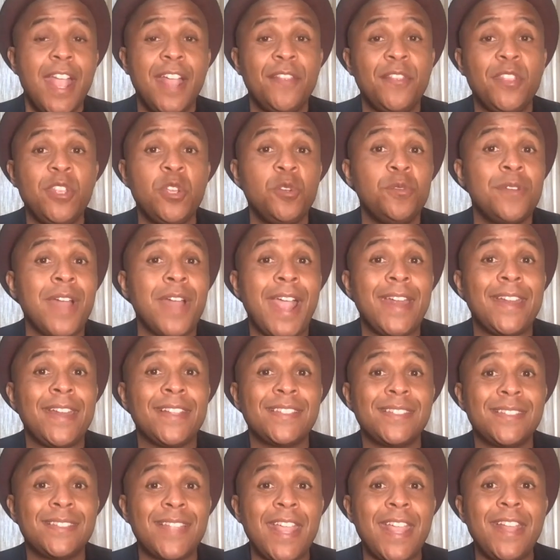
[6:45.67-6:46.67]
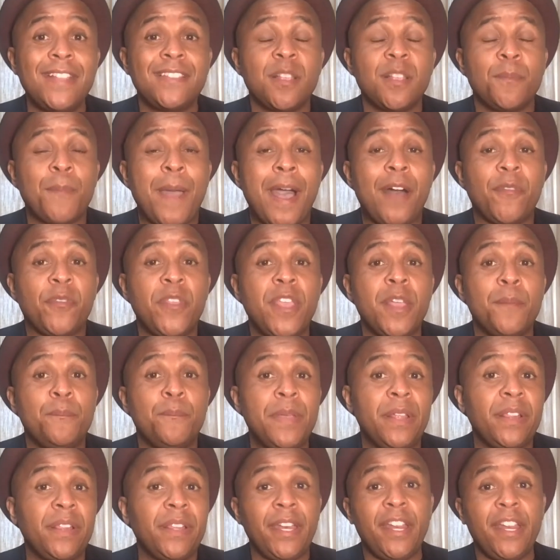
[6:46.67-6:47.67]
in the United States about the
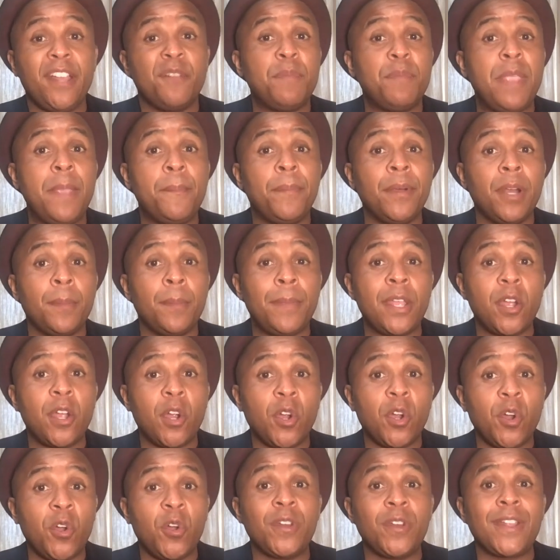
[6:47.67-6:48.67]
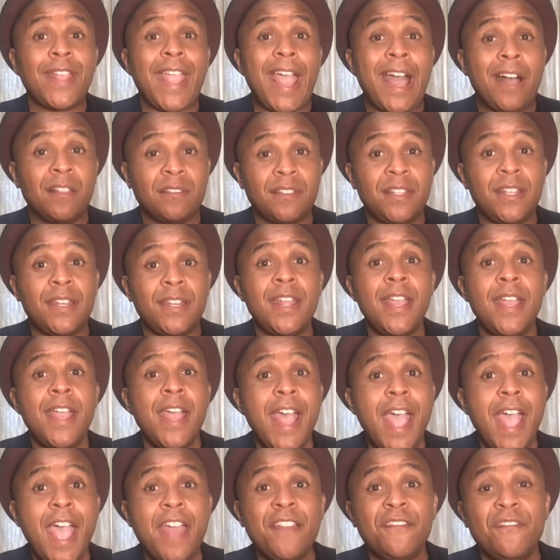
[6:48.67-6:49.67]
ability of people to be heard, counted,
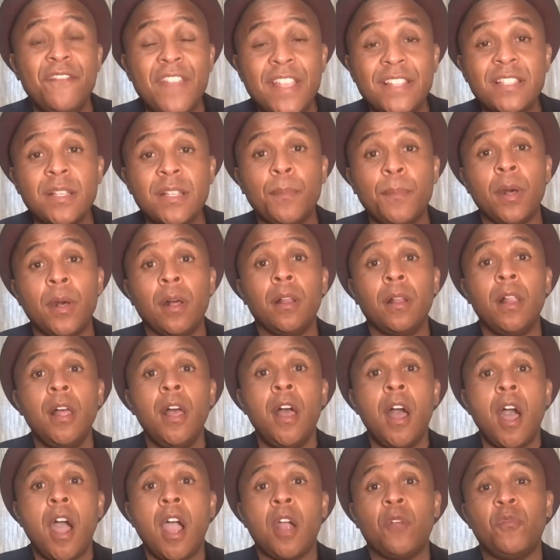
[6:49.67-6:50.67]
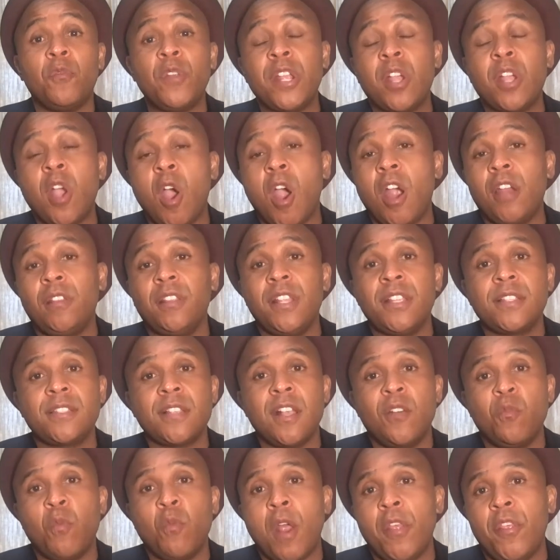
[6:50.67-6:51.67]
and visible, uh, regardless
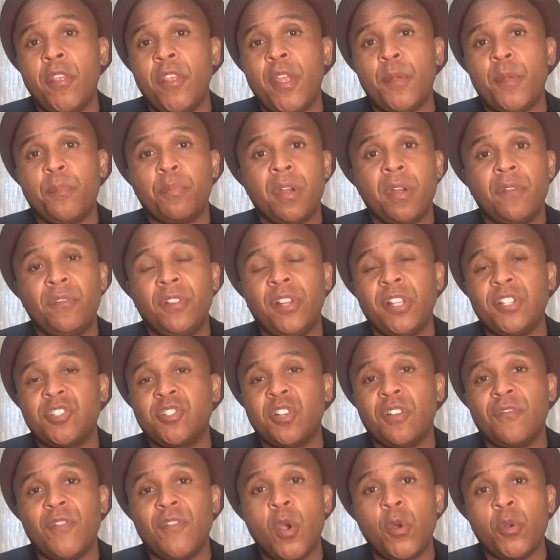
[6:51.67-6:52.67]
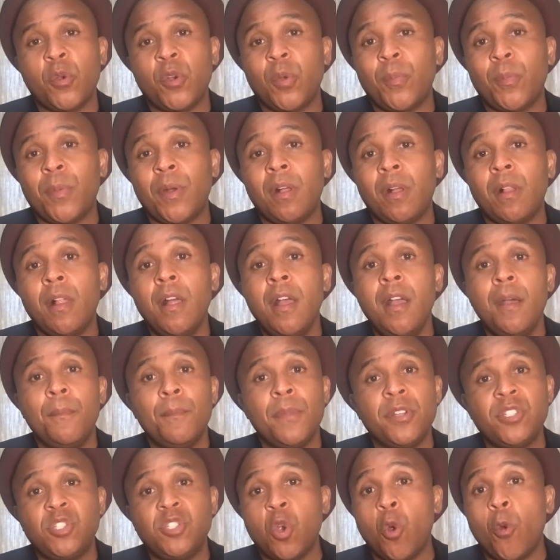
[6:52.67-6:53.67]
of whether they're privileged or vulnerable,
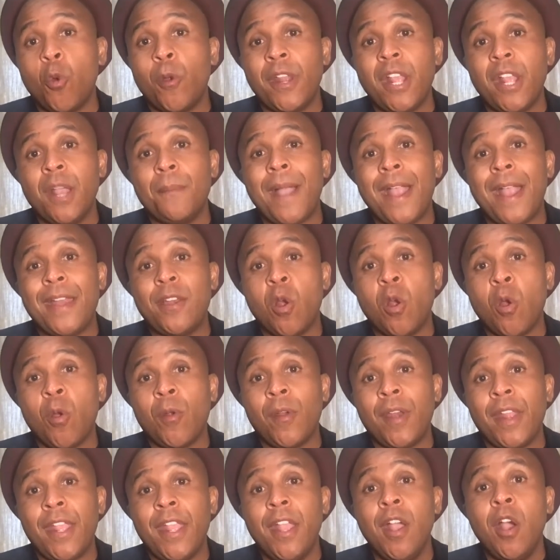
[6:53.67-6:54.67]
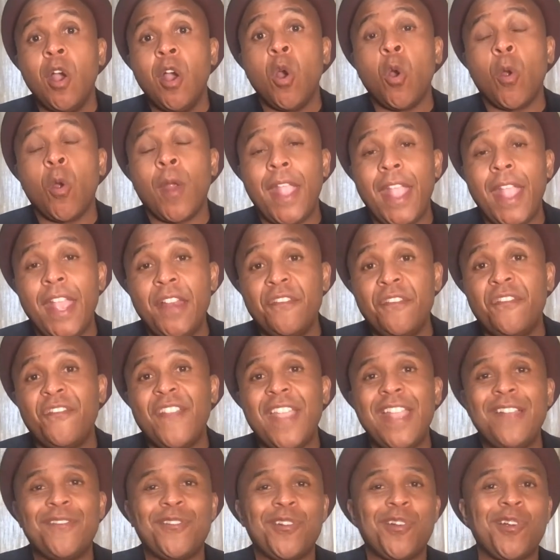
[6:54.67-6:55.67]
majority or minority, or in
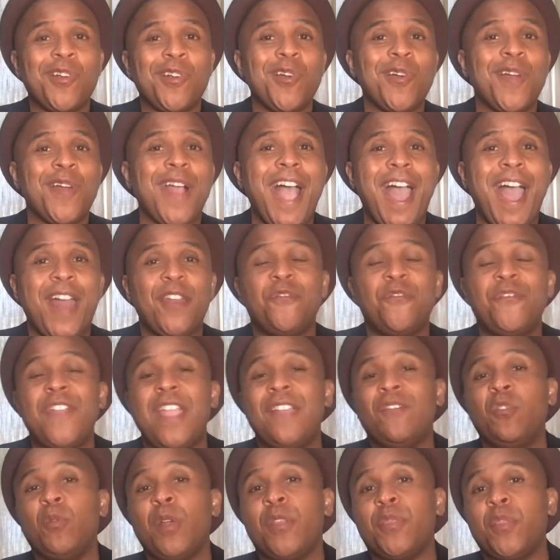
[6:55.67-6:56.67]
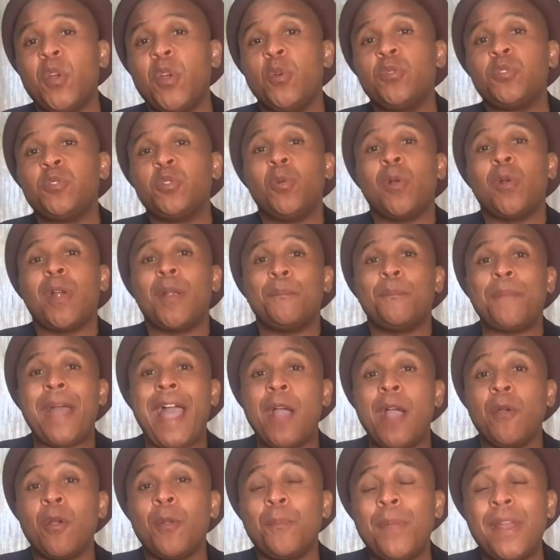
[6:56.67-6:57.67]
favor or out of favor with those who are in
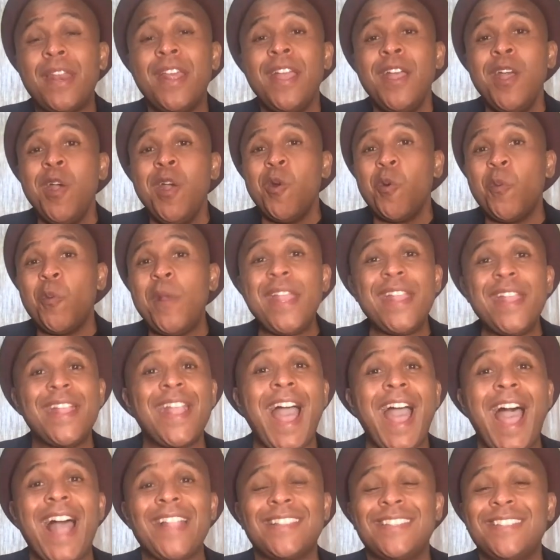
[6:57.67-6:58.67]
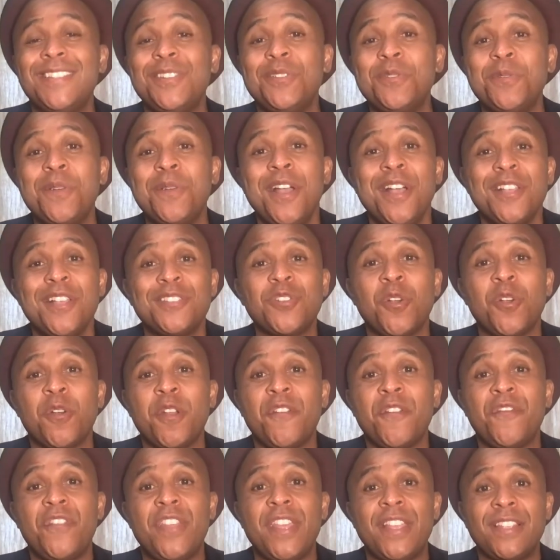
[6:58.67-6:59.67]
power. But we got to sort
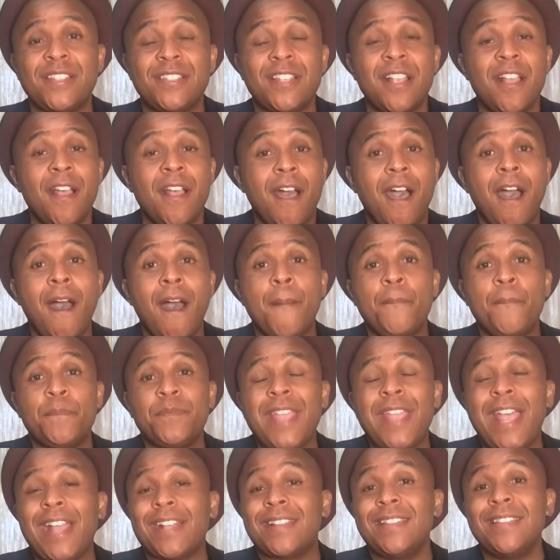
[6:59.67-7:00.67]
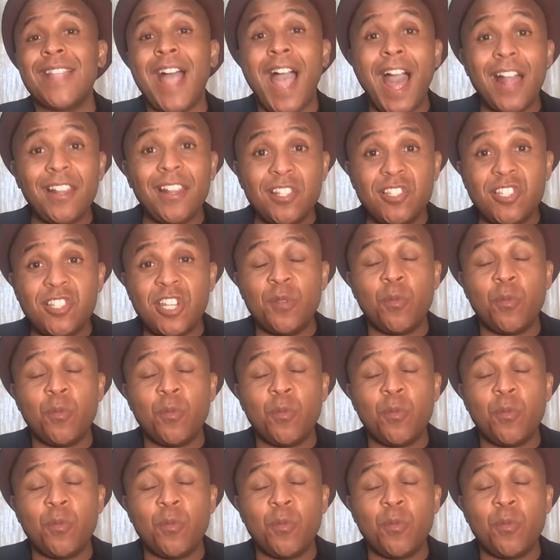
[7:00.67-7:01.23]
of this um, technology